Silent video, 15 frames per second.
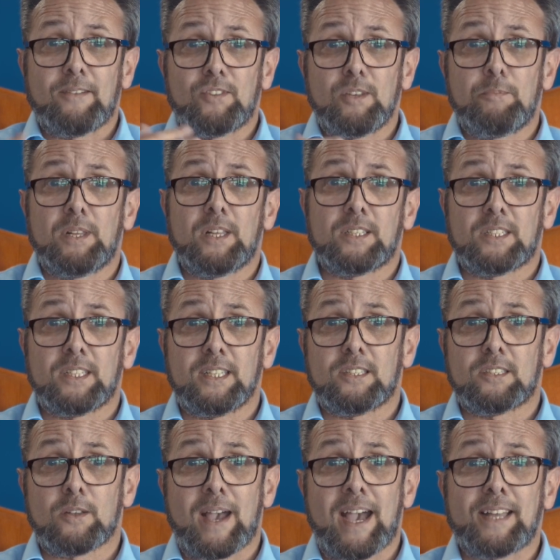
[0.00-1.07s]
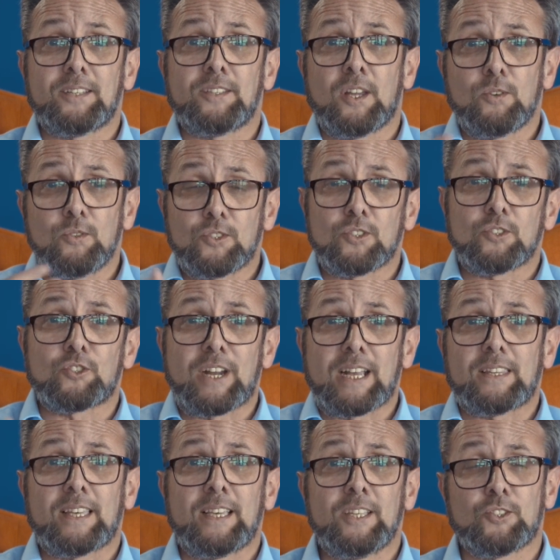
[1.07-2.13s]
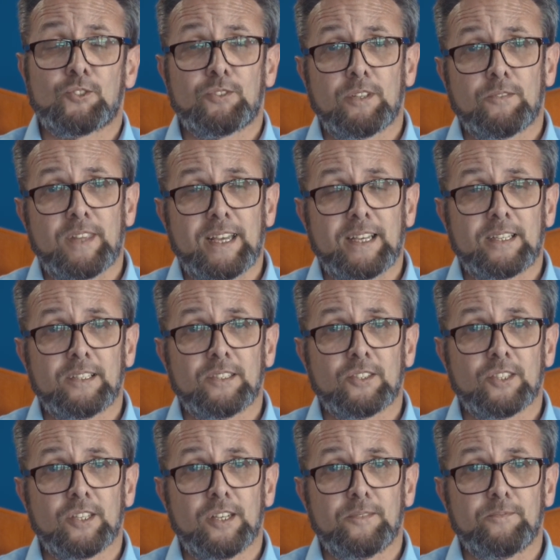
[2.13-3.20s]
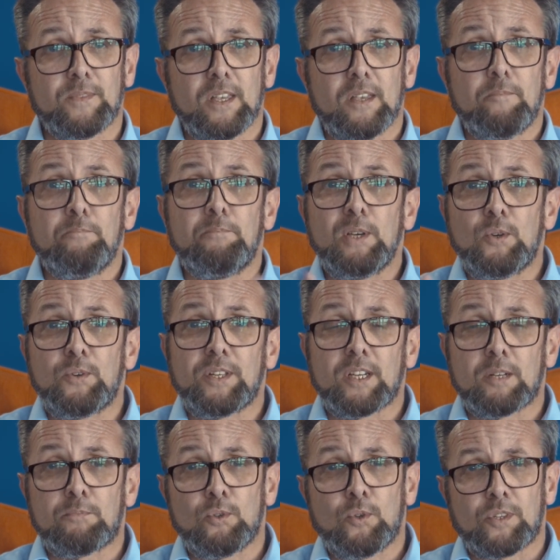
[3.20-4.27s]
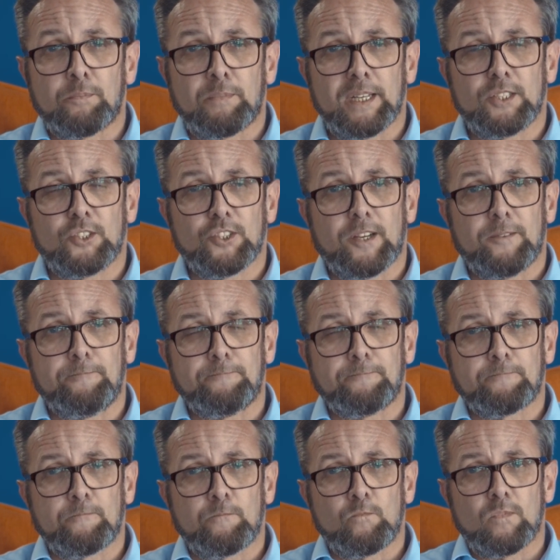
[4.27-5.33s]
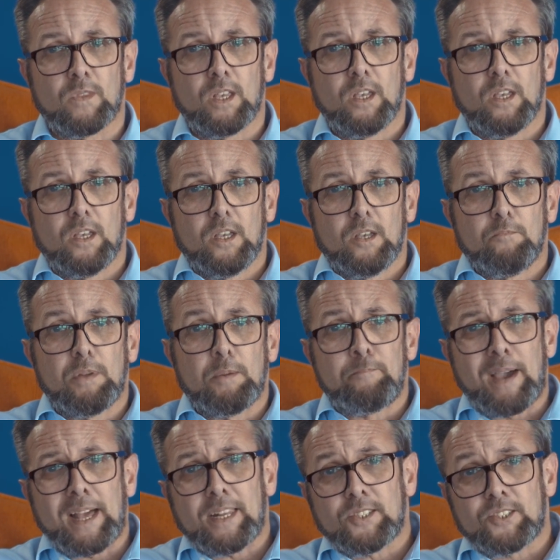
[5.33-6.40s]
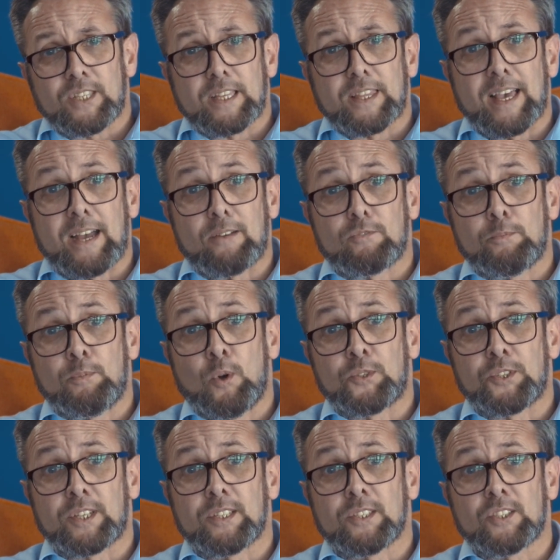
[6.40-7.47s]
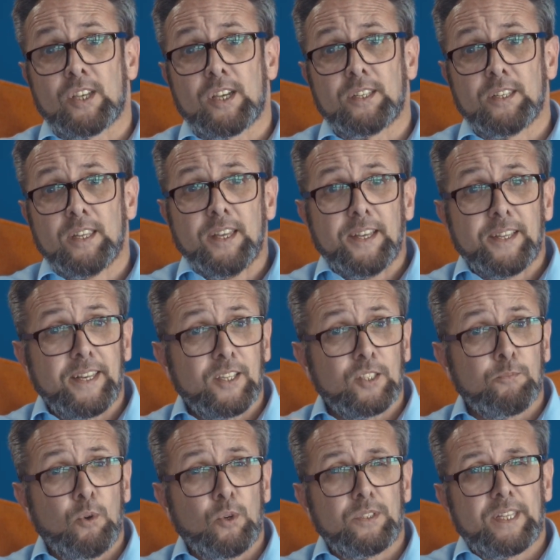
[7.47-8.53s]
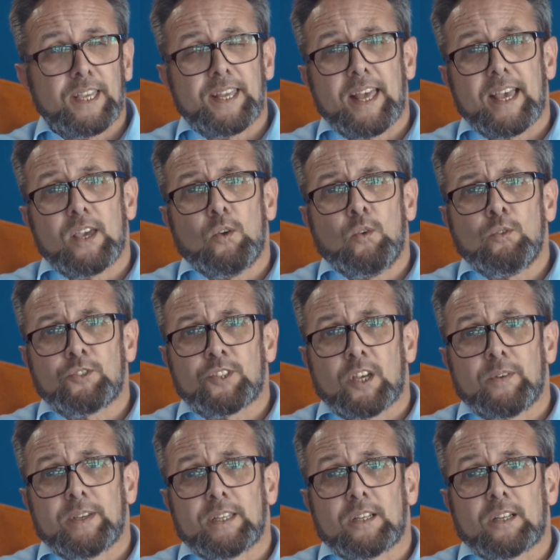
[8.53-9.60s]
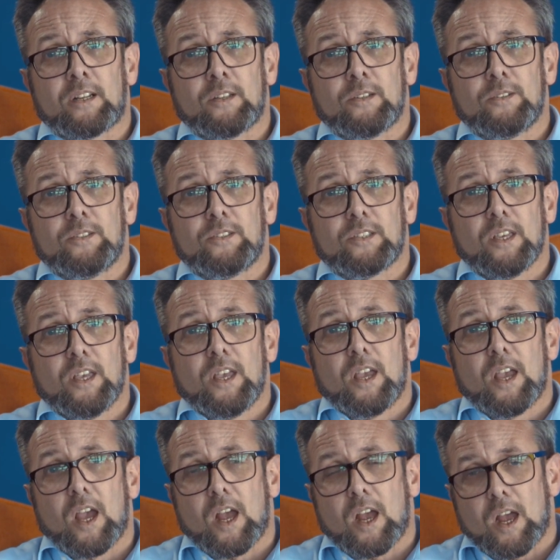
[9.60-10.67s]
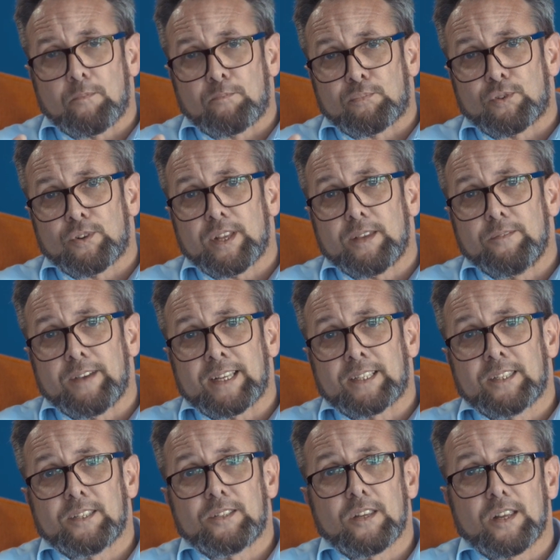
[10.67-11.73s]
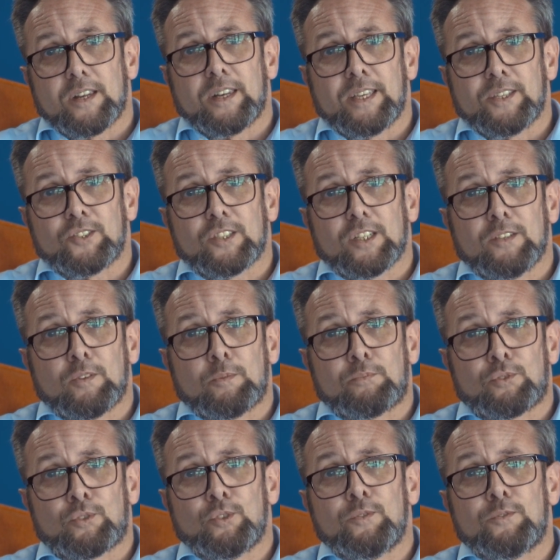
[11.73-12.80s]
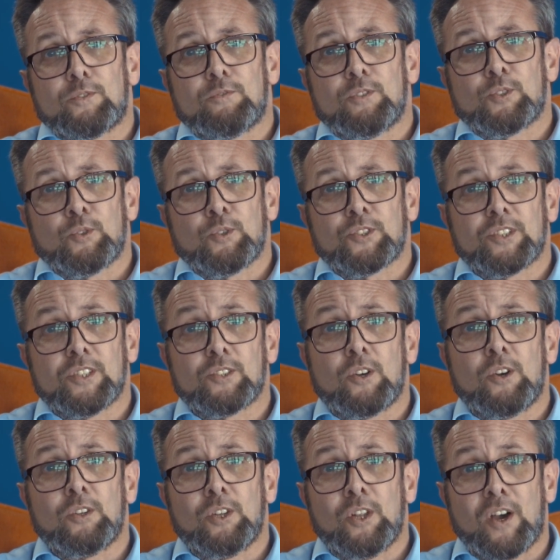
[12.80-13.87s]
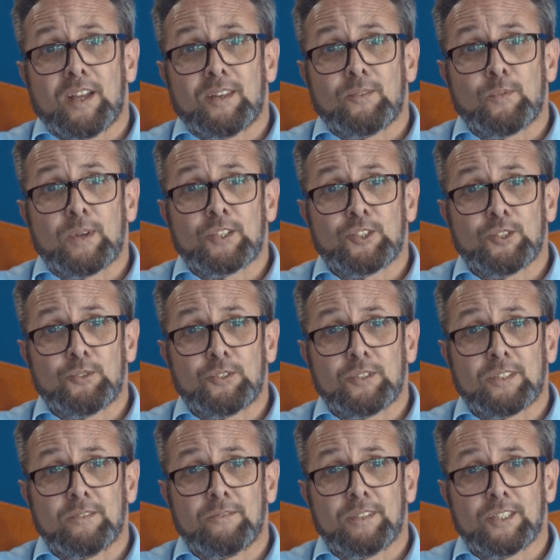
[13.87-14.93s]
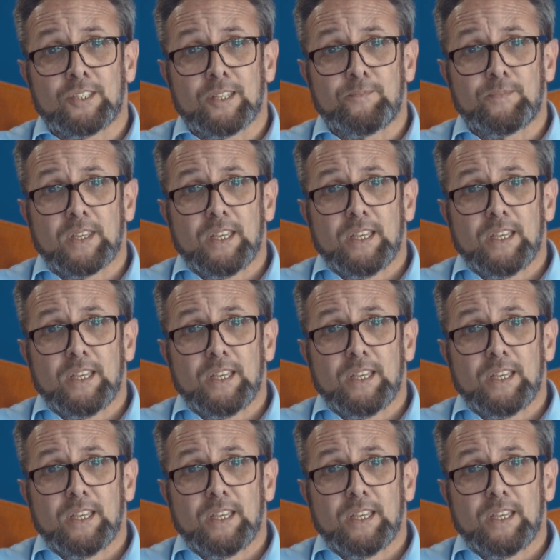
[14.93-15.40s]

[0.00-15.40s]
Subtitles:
have the ability to add notes and track the history of that concern, building a broader picture. But balancing that report of concern, NetSupport DNA also includes a pre-vetted list of approved resources online where children can visit.